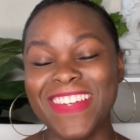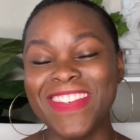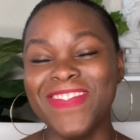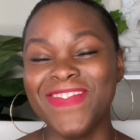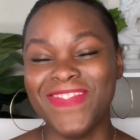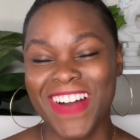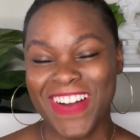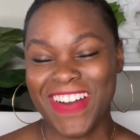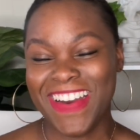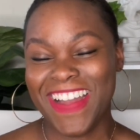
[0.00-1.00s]
my
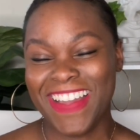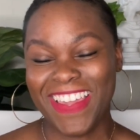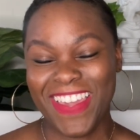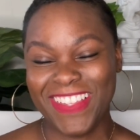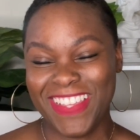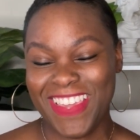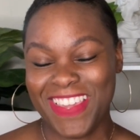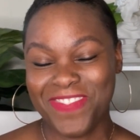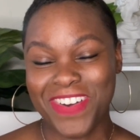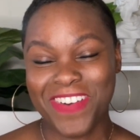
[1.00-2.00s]
heart, I can't
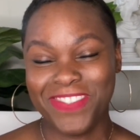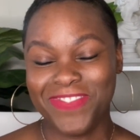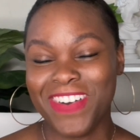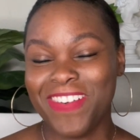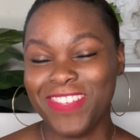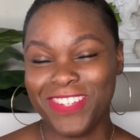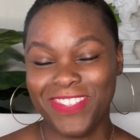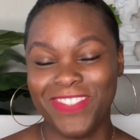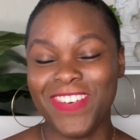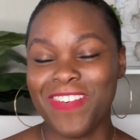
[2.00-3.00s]
take it. Why
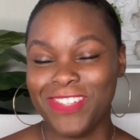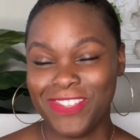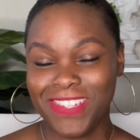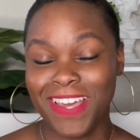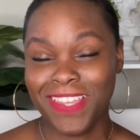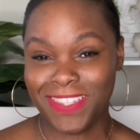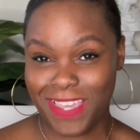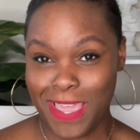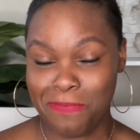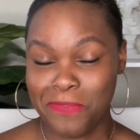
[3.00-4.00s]
would you allow that to
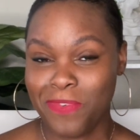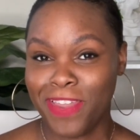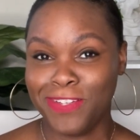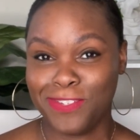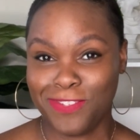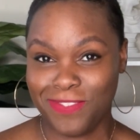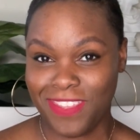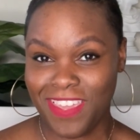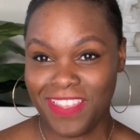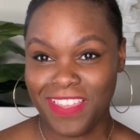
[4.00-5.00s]
happen? Why did you do
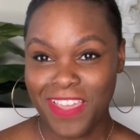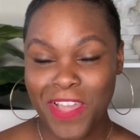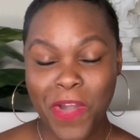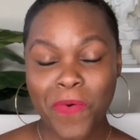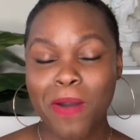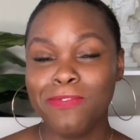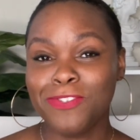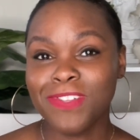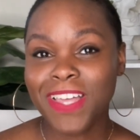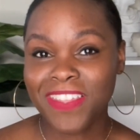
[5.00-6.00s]
that? Why would
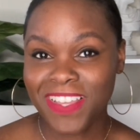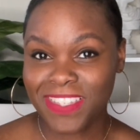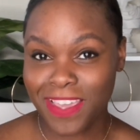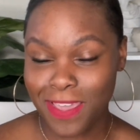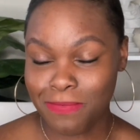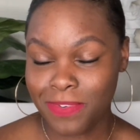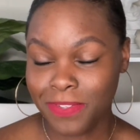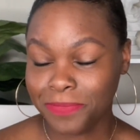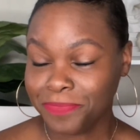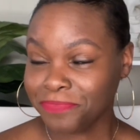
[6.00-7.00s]
you allow that to
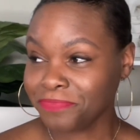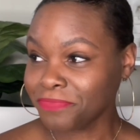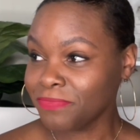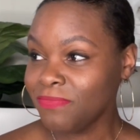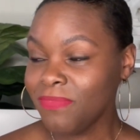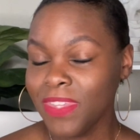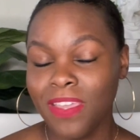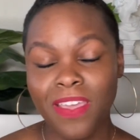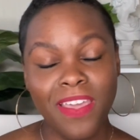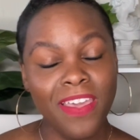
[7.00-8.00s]
happen?
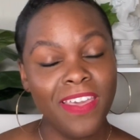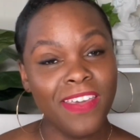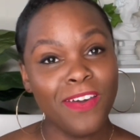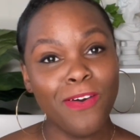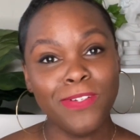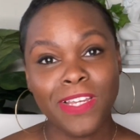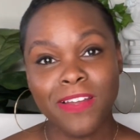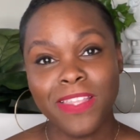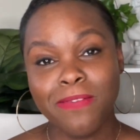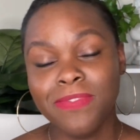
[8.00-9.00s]
And Coach
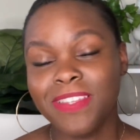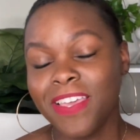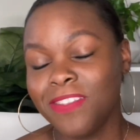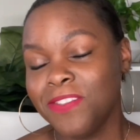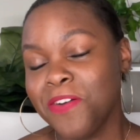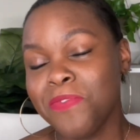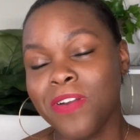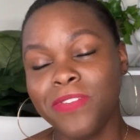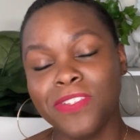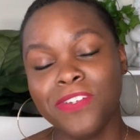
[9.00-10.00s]
Outlet was like, no
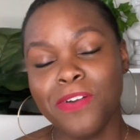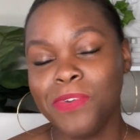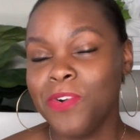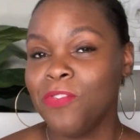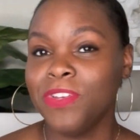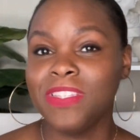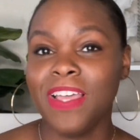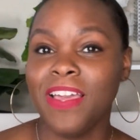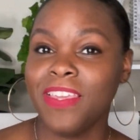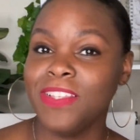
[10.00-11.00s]
worries, girl, we're gonna
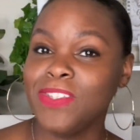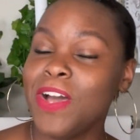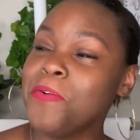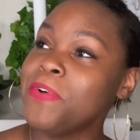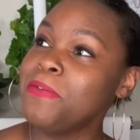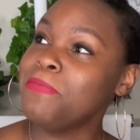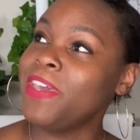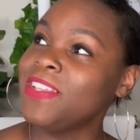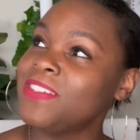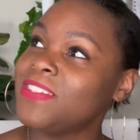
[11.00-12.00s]
restock it. So I went
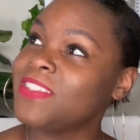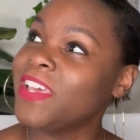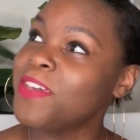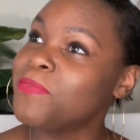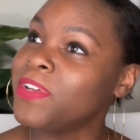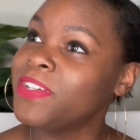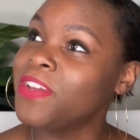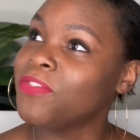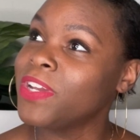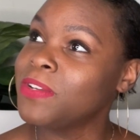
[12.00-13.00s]
back to the site one
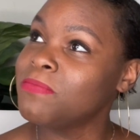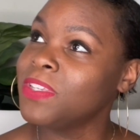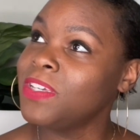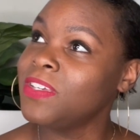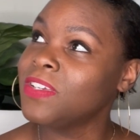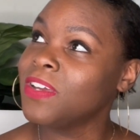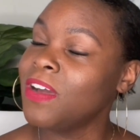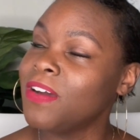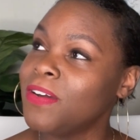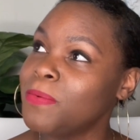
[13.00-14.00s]
day randomly,
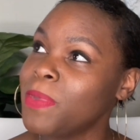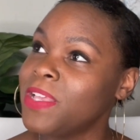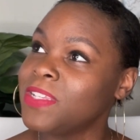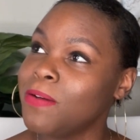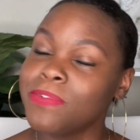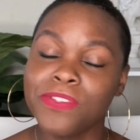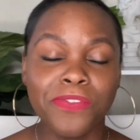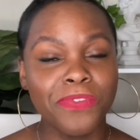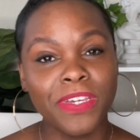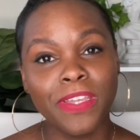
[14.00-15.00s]
as I was
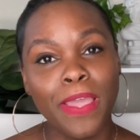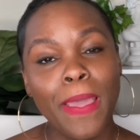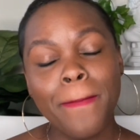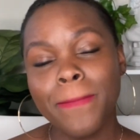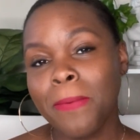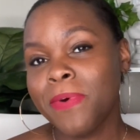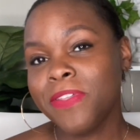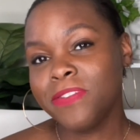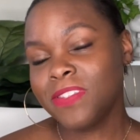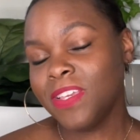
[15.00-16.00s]
doing my
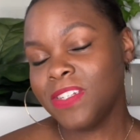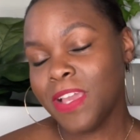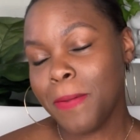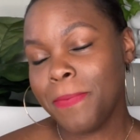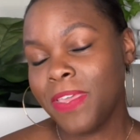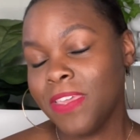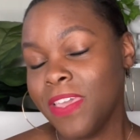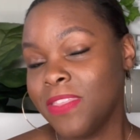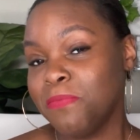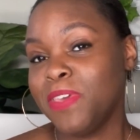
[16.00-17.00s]
Mother's Day shopping,
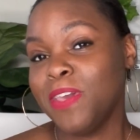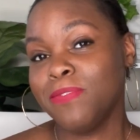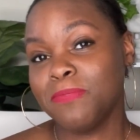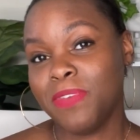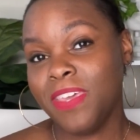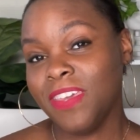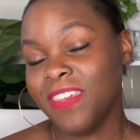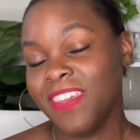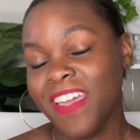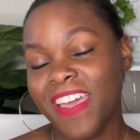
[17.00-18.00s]
and the bag was
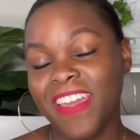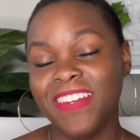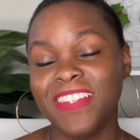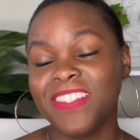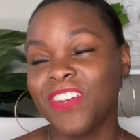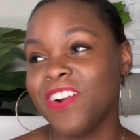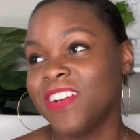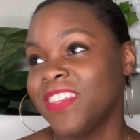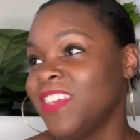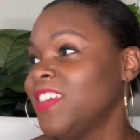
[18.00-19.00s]
back. I added it to
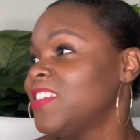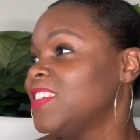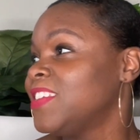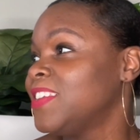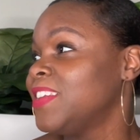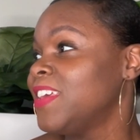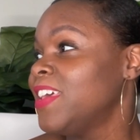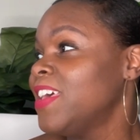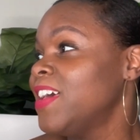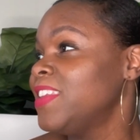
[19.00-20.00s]
cart again.
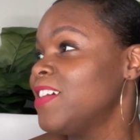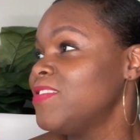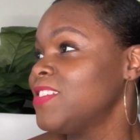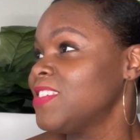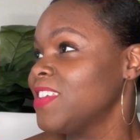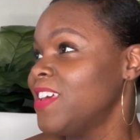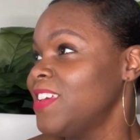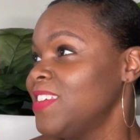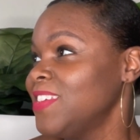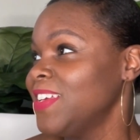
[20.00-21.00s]
And I was just
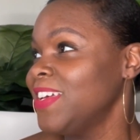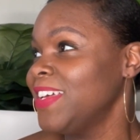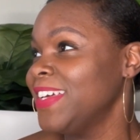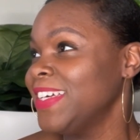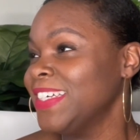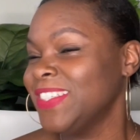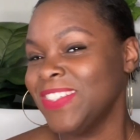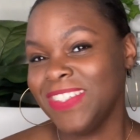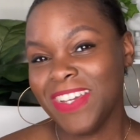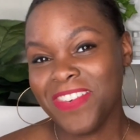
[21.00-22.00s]
like, I
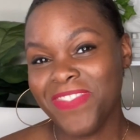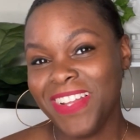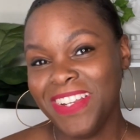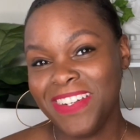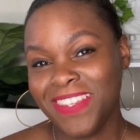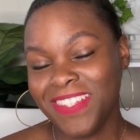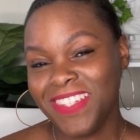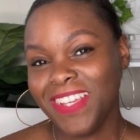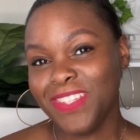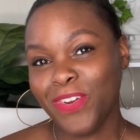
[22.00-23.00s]
don't know if I need another
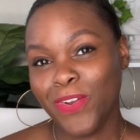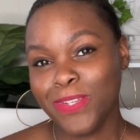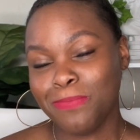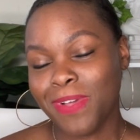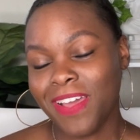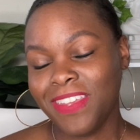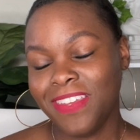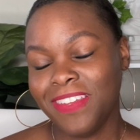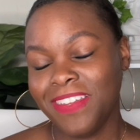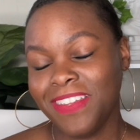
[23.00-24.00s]
Jes
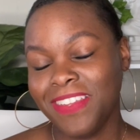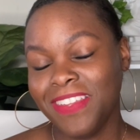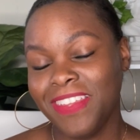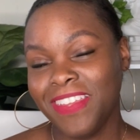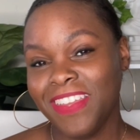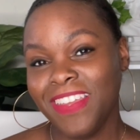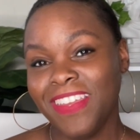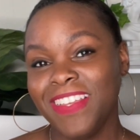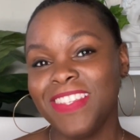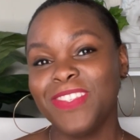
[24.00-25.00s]
crossbody.
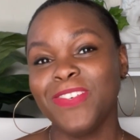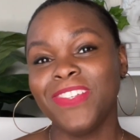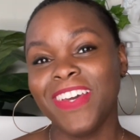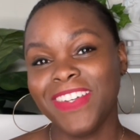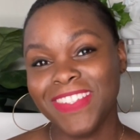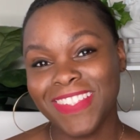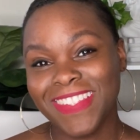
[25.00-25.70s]
It sold out.